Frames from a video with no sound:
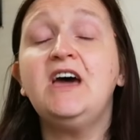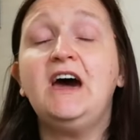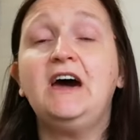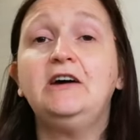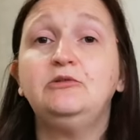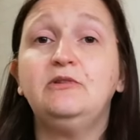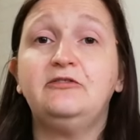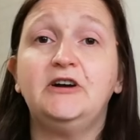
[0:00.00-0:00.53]

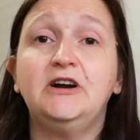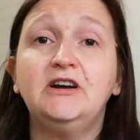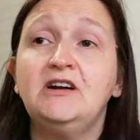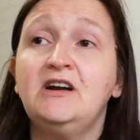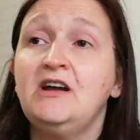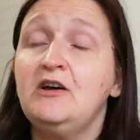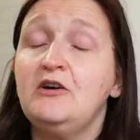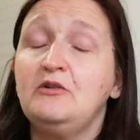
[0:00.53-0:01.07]
However,
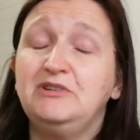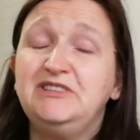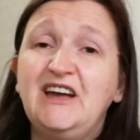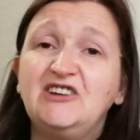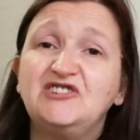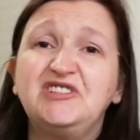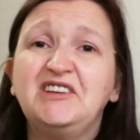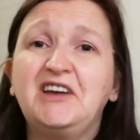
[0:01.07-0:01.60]
when you
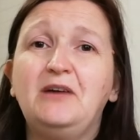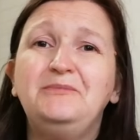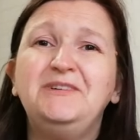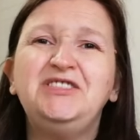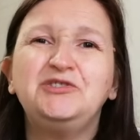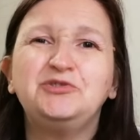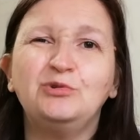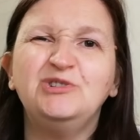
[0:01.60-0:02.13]
actually come
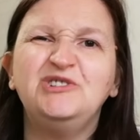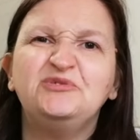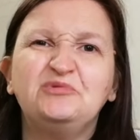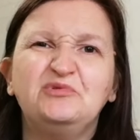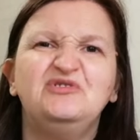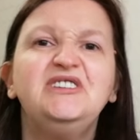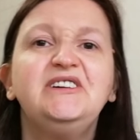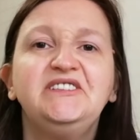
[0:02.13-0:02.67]
in the door, you
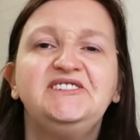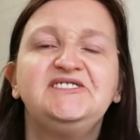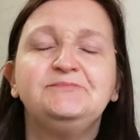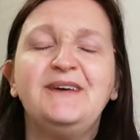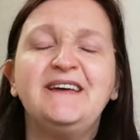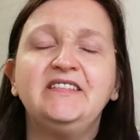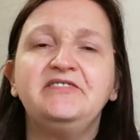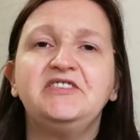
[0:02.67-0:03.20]
don't really
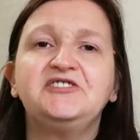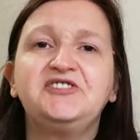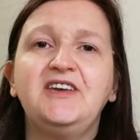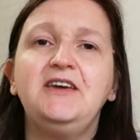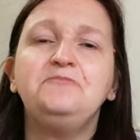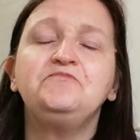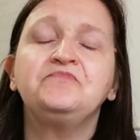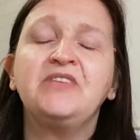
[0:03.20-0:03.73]
smell it the
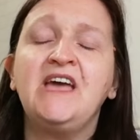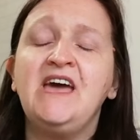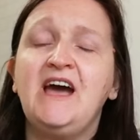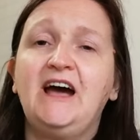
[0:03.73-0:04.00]
same.